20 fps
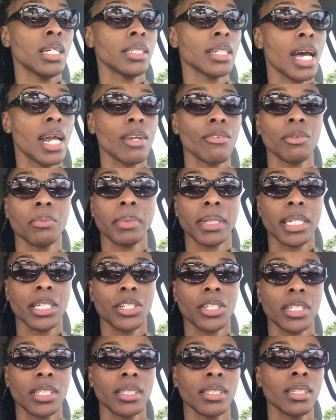dining room,
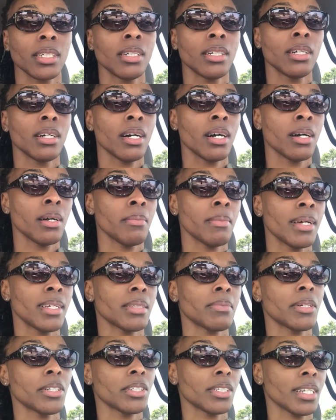kitchen
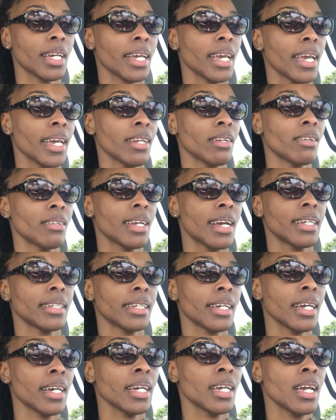as much as I can on that
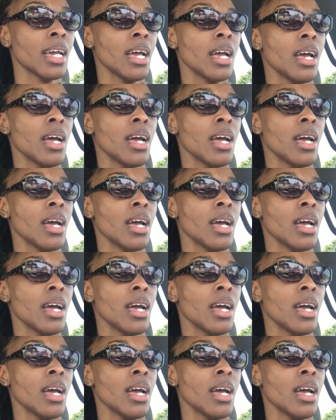day,